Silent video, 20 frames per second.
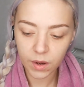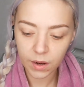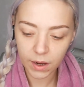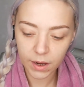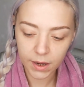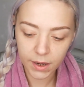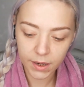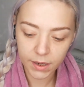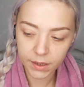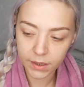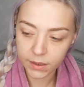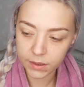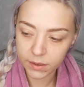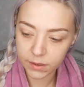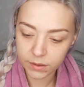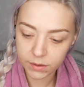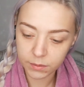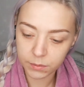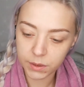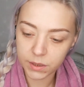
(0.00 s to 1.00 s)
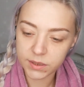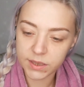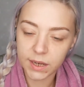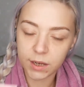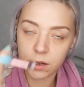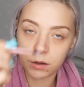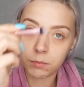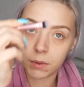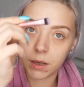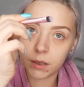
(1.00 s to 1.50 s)
and I'm going to
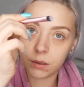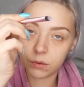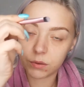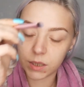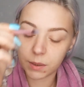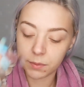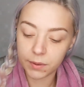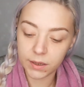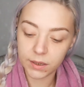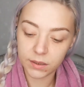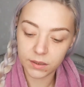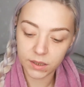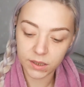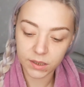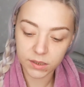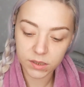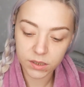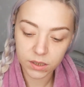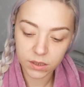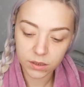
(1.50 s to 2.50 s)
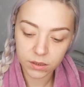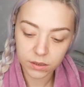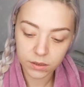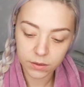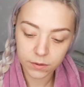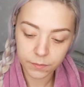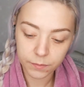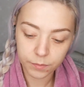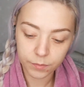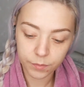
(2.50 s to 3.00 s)
take it on my little double-ended
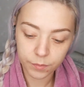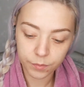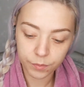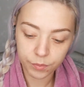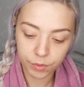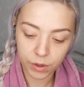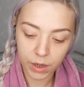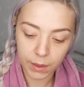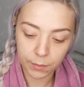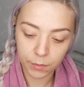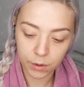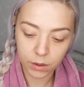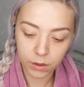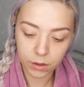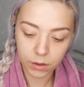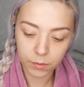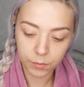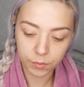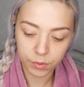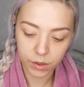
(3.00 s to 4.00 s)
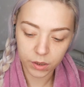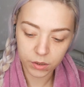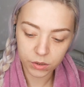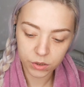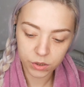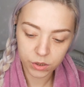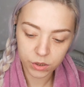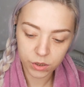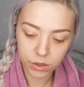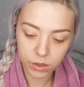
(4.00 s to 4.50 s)
Primark
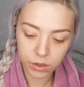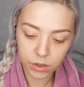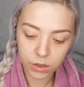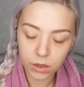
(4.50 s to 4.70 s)
brush.